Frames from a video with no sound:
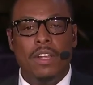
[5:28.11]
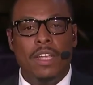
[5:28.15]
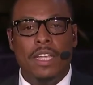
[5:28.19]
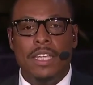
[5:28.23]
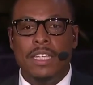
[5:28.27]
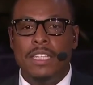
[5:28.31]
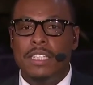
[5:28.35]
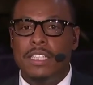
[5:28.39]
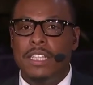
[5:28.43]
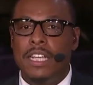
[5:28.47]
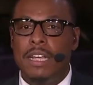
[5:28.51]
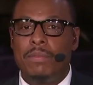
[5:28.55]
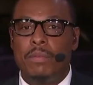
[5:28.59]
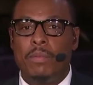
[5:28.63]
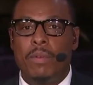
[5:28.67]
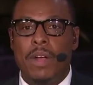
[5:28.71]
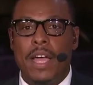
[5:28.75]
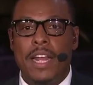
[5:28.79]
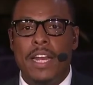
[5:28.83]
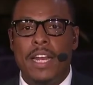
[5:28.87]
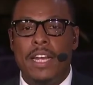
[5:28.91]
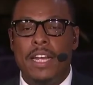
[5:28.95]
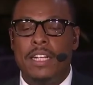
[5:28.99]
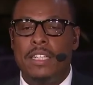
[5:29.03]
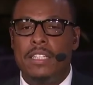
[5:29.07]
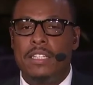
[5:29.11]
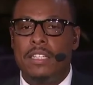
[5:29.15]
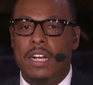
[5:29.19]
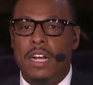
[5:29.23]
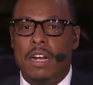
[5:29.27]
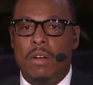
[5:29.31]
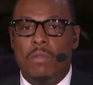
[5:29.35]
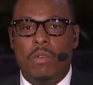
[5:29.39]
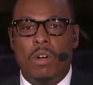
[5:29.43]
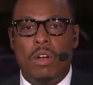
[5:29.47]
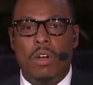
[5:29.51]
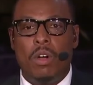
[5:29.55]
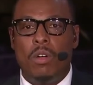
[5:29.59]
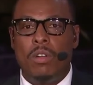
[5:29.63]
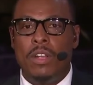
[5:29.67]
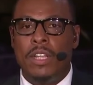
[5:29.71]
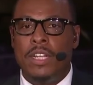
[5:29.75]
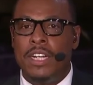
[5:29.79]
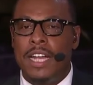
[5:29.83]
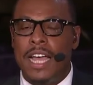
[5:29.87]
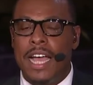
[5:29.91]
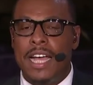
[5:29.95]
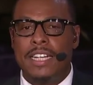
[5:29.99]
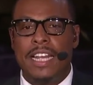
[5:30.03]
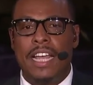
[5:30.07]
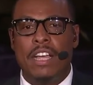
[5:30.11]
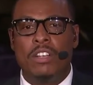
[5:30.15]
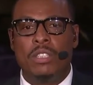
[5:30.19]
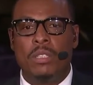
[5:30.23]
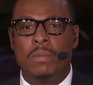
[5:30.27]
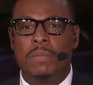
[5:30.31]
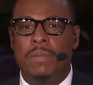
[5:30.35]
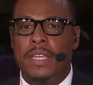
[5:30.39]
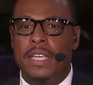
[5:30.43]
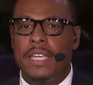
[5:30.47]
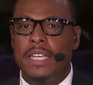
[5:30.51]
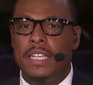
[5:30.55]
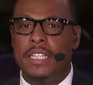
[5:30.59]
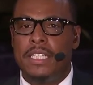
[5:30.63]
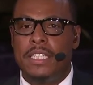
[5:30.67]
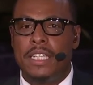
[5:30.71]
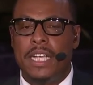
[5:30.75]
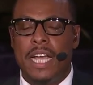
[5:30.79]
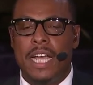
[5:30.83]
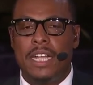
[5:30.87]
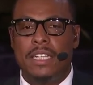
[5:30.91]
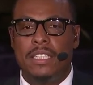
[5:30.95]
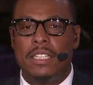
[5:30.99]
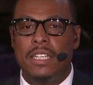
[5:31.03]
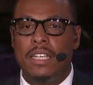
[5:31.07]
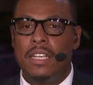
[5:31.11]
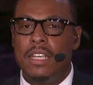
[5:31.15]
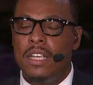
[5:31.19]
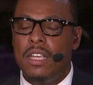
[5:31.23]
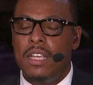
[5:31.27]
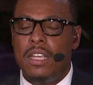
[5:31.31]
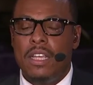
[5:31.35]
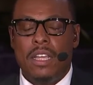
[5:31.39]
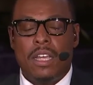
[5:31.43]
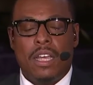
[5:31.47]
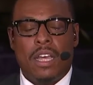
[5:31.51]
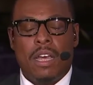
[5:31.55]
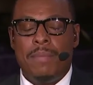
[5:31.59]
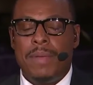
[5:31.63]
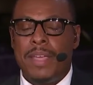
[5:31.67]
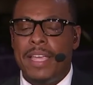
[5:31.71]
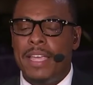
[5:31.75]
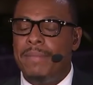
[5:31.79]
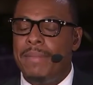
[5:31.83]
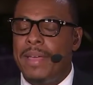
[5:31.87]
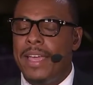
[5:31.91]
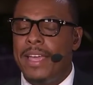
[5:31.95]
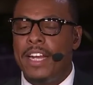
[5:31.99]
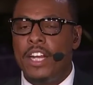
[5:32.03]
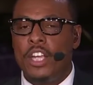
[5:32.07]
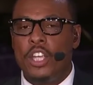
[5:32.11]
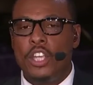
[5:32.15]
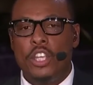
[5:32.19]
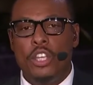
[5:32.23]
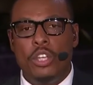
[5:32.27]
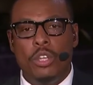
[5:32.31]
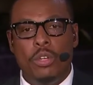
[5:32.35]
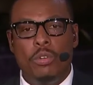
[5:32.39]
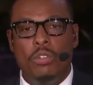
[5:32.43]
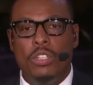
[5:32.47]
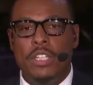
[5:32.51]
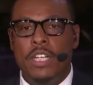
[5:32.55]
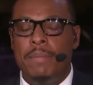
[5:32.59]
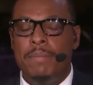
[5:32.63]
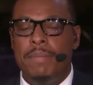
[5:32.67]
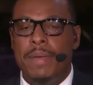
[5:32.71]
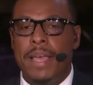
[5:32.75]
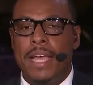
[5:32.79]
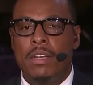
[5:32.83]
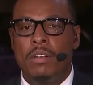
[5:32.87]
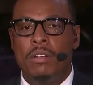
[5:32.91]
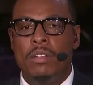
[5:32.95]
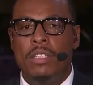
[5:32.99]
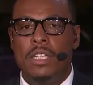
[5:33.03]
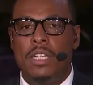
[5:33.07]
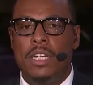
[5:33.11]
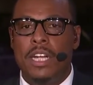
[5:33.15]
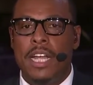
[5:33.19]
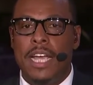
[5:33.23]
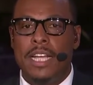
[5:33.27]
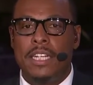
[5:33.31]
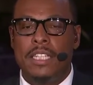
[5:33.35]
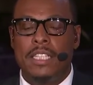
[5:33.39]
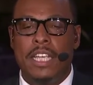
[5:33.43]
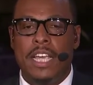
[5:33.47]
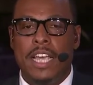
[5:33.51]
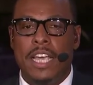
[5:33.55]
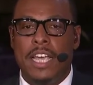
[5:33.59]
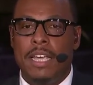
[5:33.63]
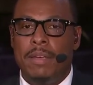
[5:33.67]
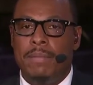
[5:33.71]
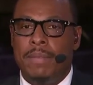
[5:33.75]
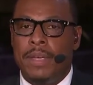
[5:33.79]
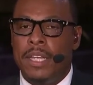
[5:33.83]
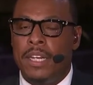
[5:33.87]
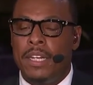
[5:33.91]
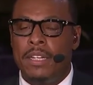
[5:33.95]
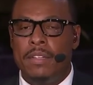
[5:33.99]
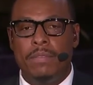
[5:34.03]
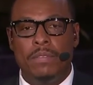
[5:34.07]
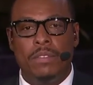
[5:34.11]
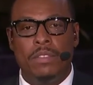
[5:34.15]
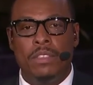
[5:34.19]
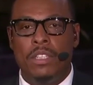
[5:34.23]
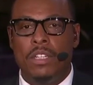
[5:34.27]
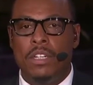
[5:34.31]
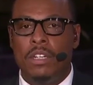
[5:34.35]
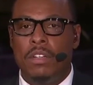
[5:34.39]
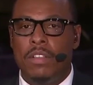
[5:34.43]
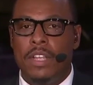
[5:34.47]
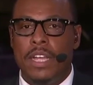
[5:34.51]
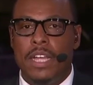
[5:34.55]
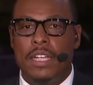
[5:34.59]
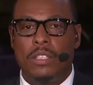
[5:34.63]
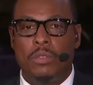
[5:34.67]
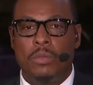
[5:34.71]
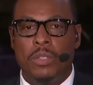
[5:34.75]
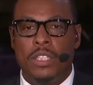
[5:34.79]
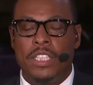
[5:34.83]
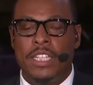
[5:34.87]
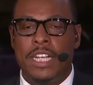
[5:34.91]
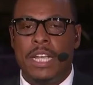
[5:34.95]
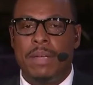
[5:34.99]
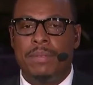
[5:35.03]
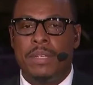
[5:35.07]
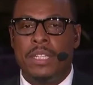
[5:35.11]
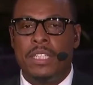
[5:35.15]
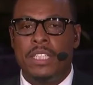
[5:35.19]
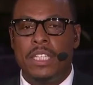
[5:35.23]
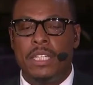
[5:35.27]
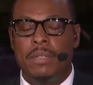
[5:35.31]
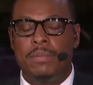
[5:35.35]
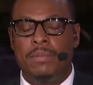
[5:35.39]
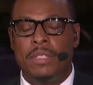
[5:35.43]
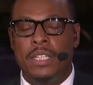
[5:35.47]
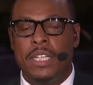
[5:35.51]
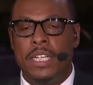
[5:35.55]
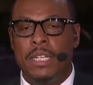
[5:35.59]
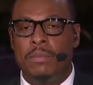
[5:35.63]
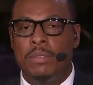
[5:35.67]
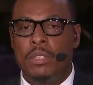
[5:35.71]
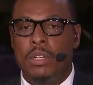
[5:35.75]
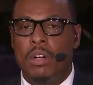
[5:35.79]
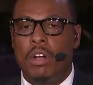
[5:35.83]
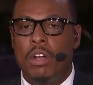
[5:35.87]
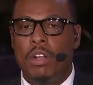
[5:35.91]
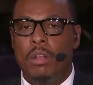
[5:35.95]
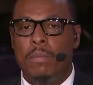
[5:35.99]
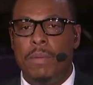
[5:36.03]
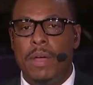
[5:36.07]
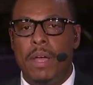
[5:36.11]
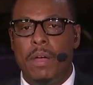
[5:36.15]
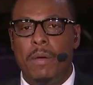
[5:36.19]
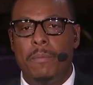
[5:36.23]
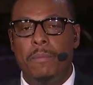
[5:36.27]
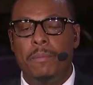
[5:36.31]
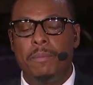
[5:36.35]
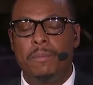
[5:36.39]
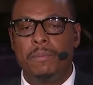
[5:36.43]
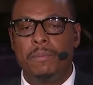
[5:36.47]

He stepped right in into that role and knocked down some key shots. I mean, he made a huge impact on tonight's game, and, you know, that's what championship teams are all about.